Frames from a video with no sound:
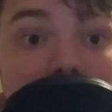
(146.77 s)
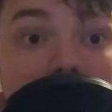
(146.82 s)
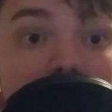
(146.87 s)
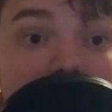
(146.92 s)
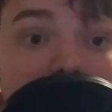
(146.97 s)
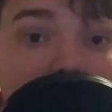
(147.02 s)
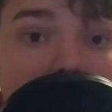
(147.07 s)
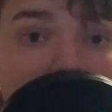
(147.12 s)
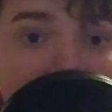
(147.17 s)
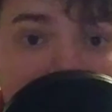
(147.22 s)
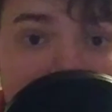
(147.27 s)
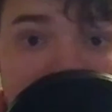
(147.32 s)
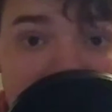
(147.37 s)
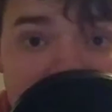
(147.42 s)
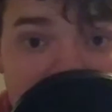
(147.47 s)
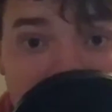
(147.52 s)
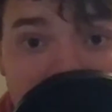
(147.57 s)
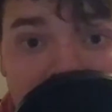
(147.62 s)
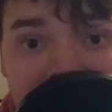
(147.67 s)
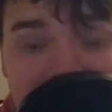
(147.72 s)
let's go ahead and
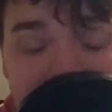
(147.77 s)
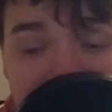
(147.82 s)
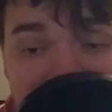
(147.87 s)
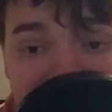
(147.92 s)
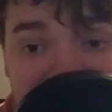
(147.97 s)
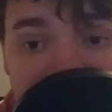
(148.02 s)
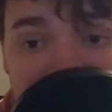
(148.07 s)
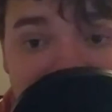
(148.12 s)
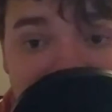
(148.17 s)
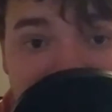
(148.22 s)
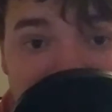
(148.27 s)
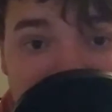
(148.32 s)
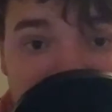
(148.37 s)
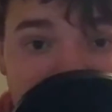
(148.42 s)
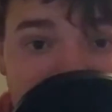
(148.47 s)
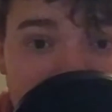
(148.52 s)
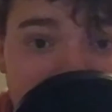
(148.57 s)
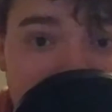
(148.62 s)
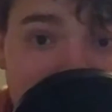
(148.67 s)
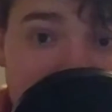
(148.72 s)
talk about
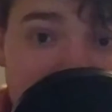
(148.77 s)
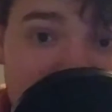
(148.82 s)
the